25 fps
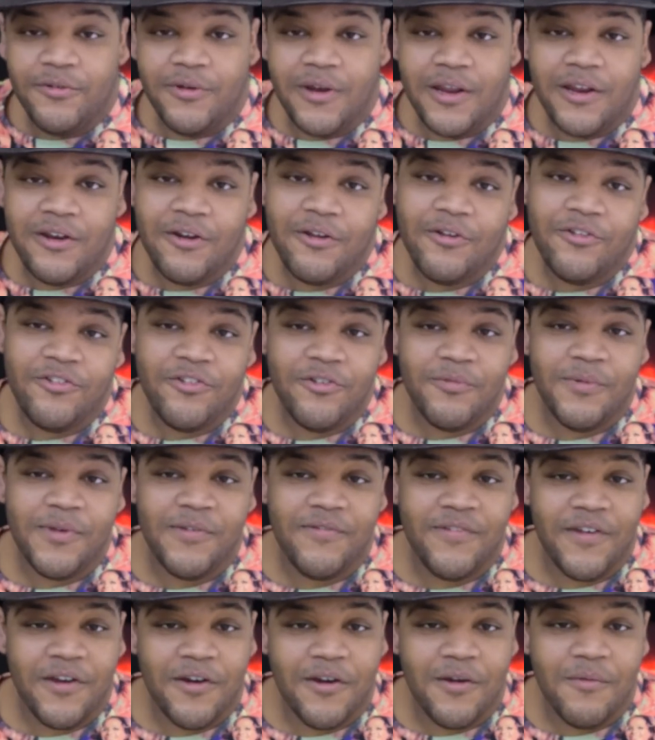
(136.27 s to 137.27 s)
I know she'll be
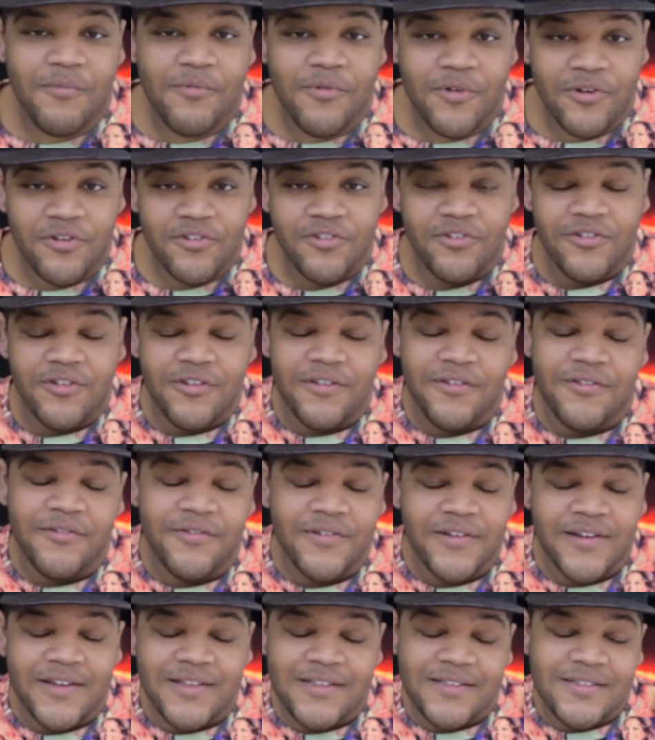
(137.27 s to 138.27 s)
very appreciative
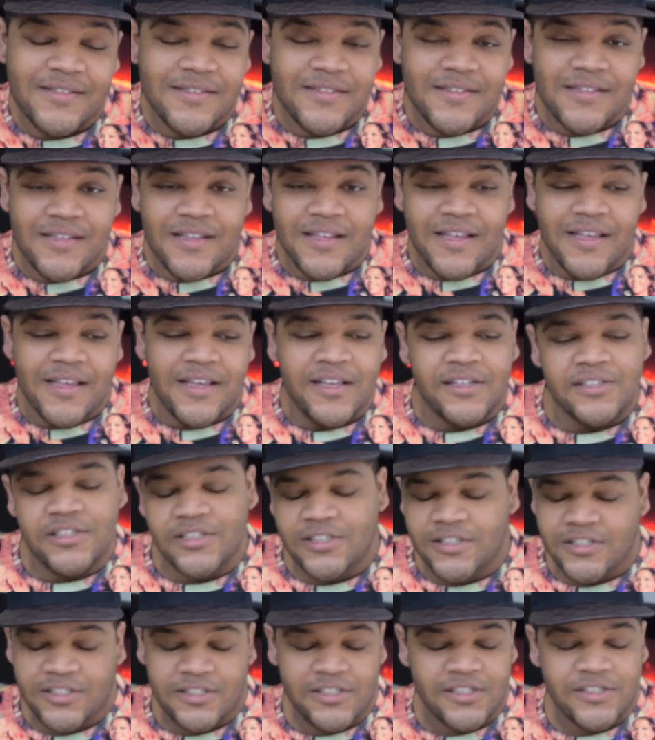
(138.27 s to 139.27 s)
because
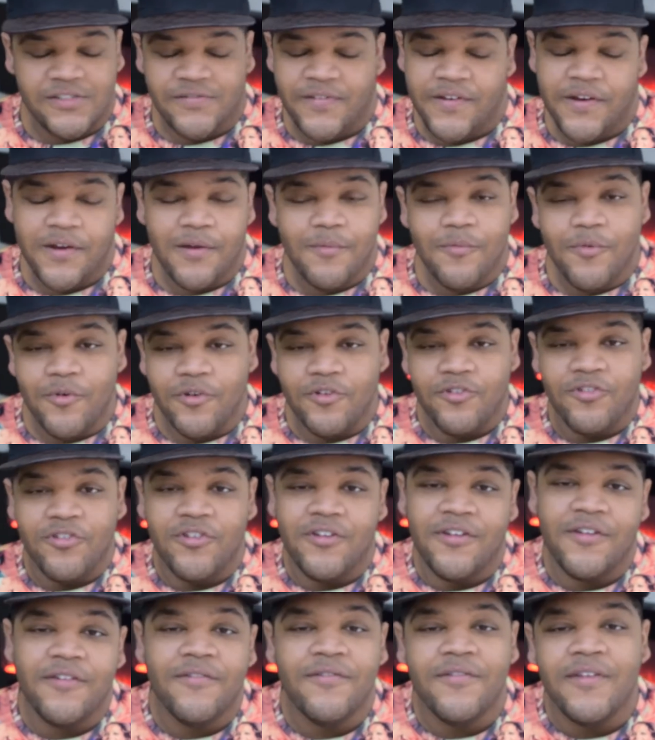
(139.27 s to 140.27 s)
she's just very
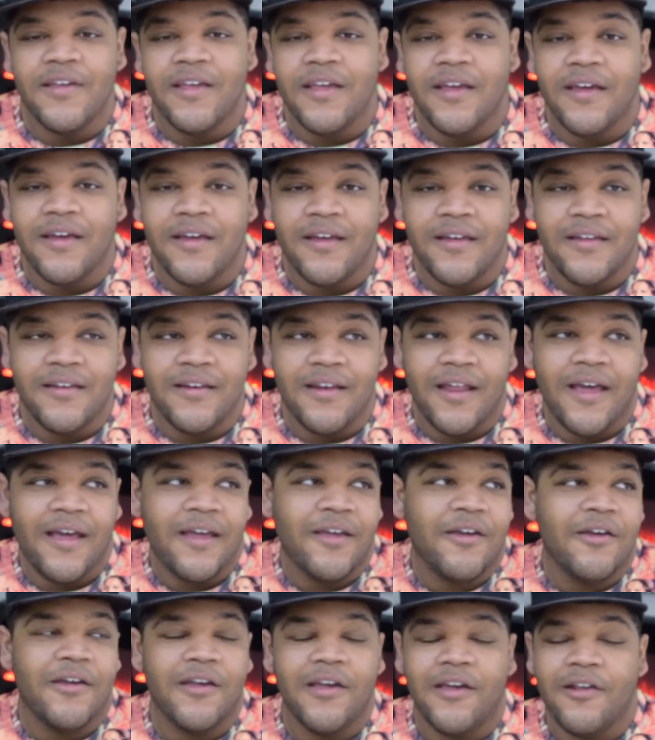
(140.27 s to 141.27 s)
appreciative, and I
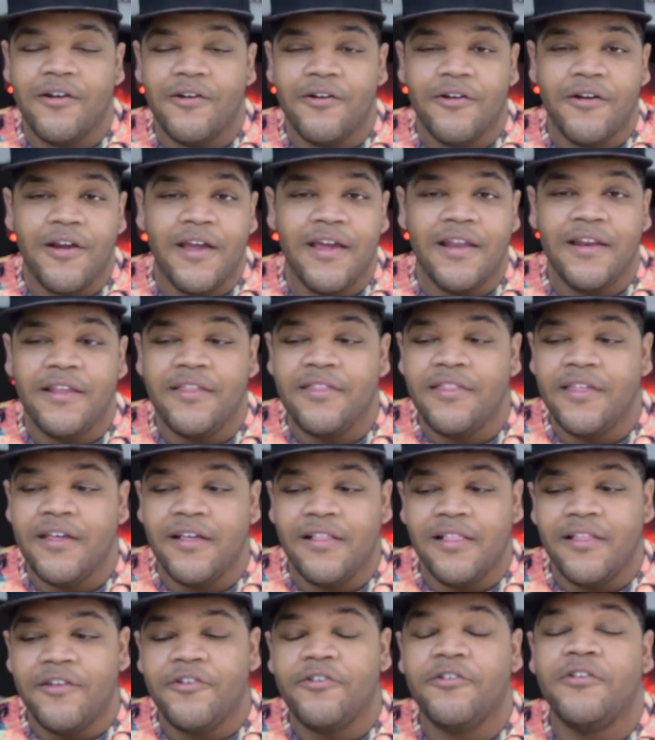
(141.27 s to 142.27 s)
could give her anything,
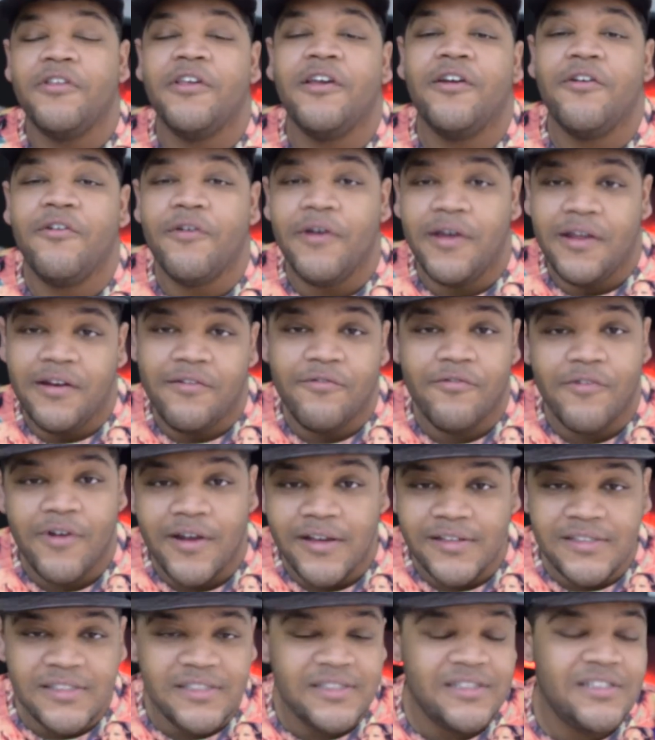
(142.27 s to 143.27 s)
literally a grain of
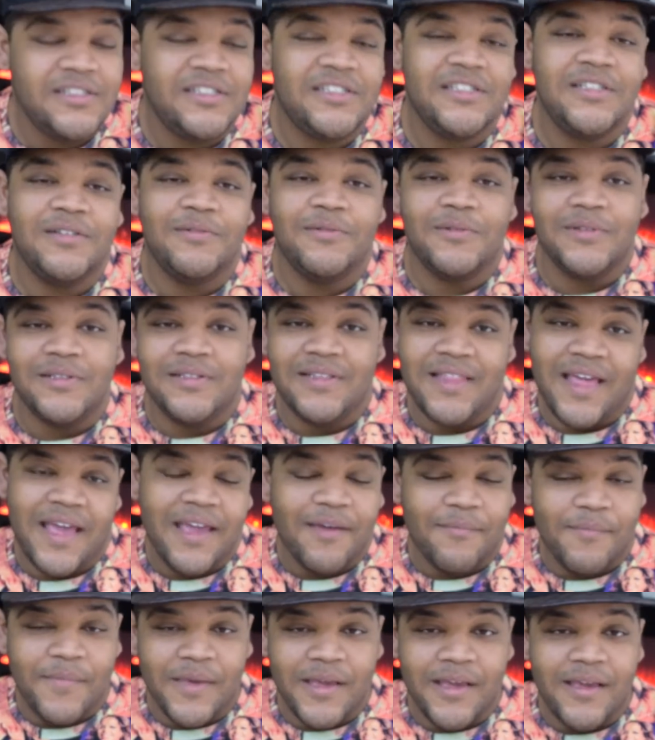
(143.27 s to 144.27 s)
rice, and she would thank
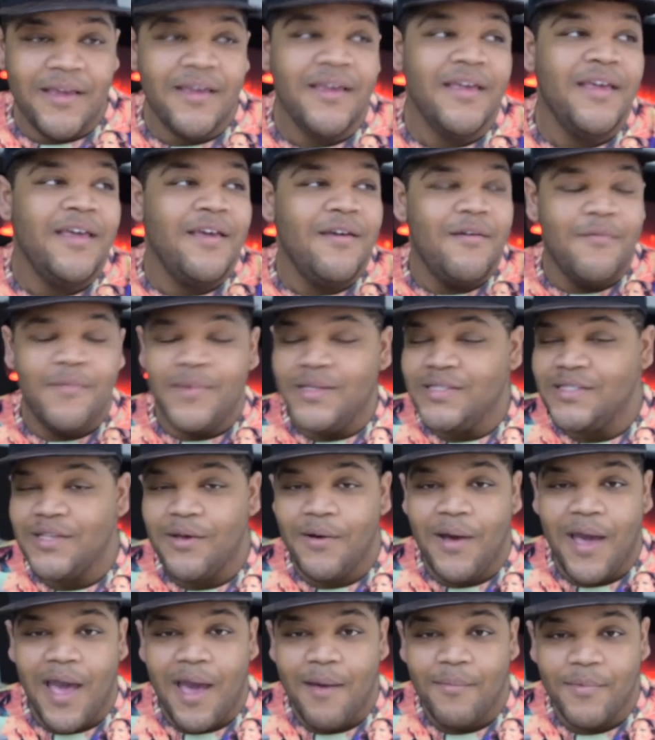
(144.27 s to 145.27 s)
me and be
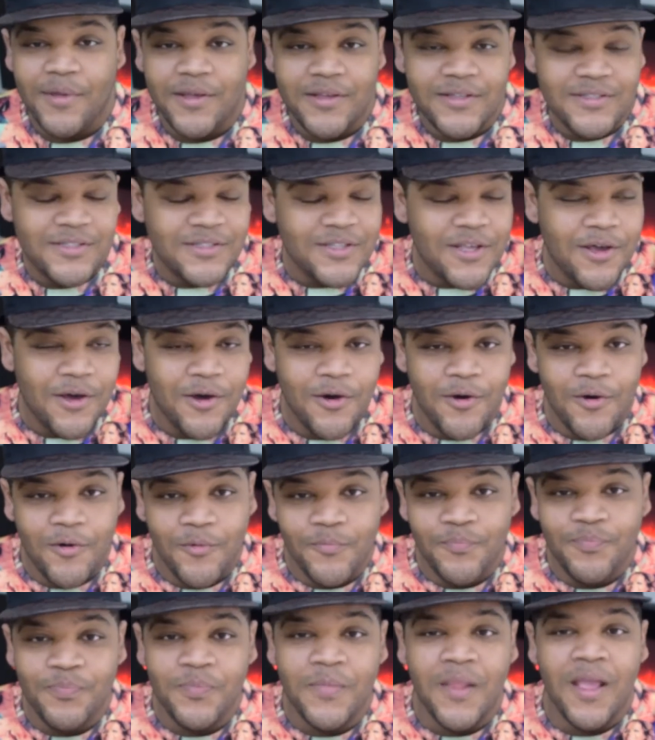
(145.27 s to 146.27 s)
so happy.
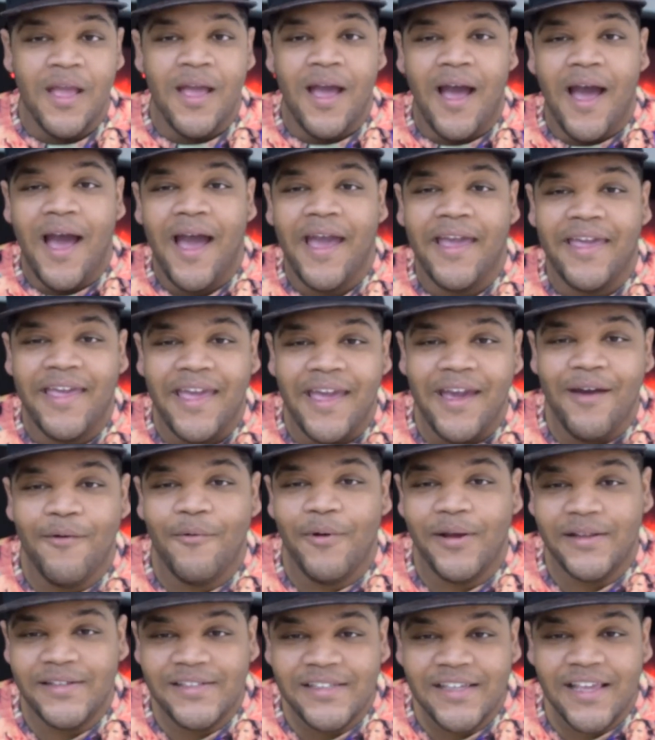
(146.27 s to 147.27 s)
So I can't
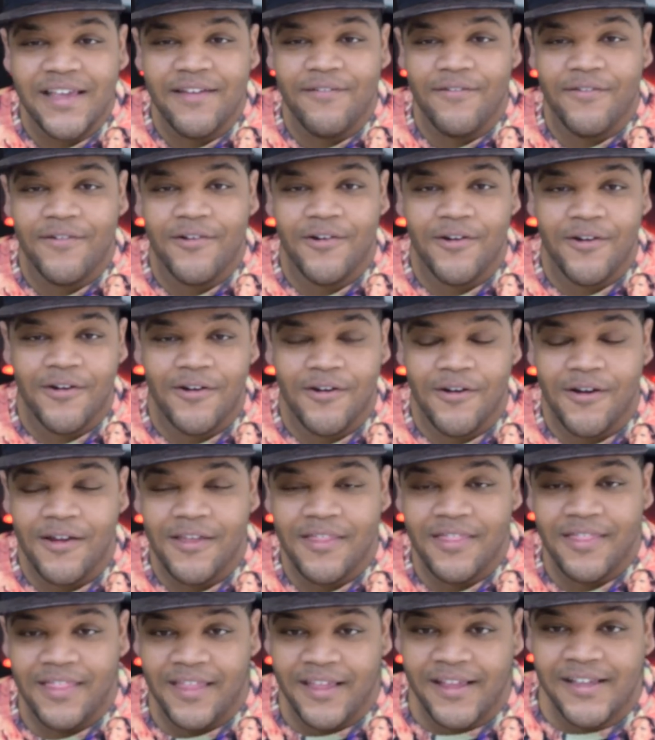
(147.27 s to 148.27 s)
wait to give her
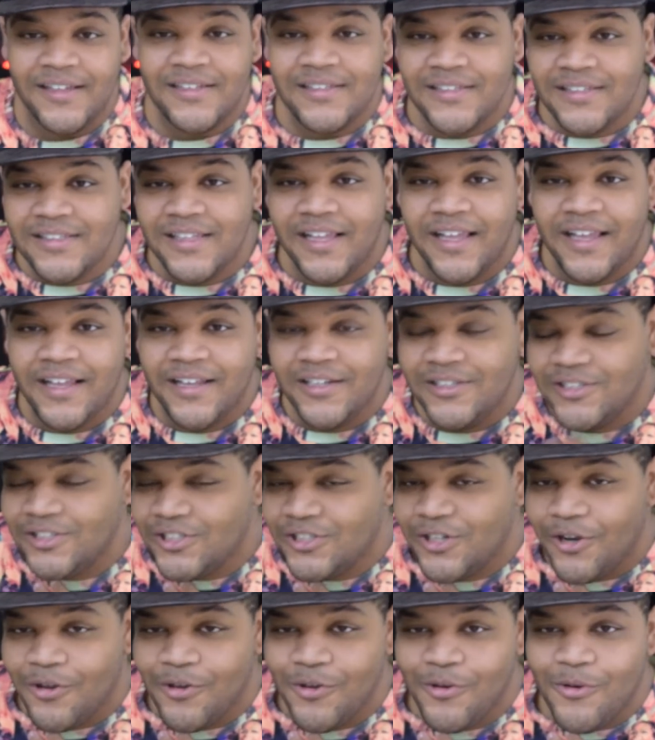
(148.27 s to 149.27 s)
this and
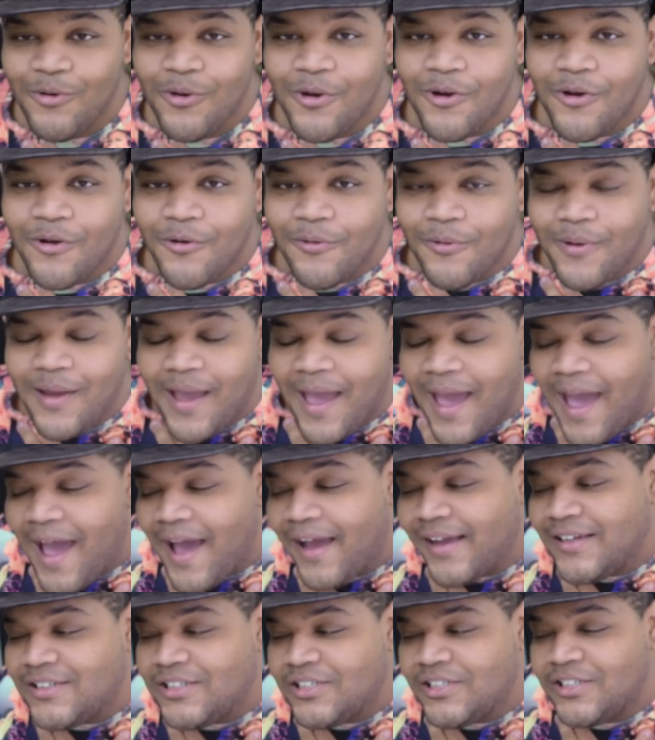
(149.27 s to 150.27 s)
show you her
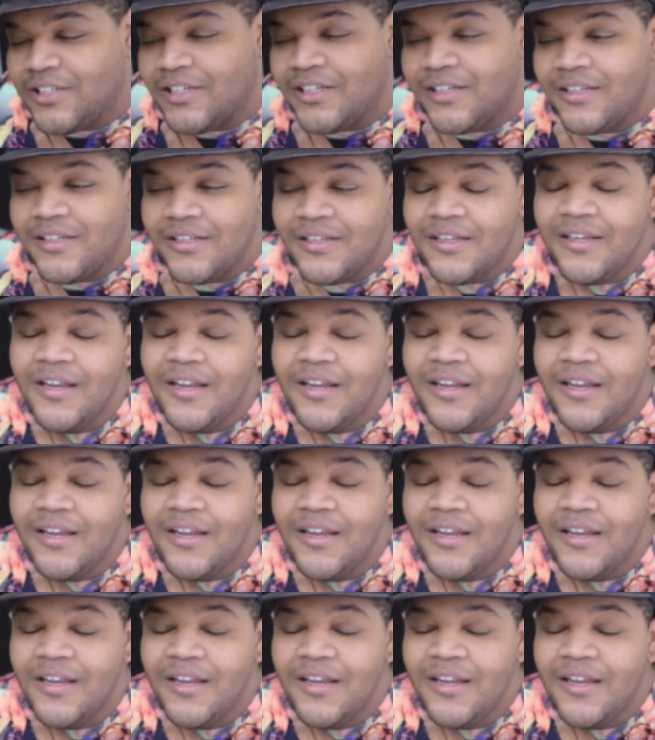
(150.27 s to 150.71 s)
reaction.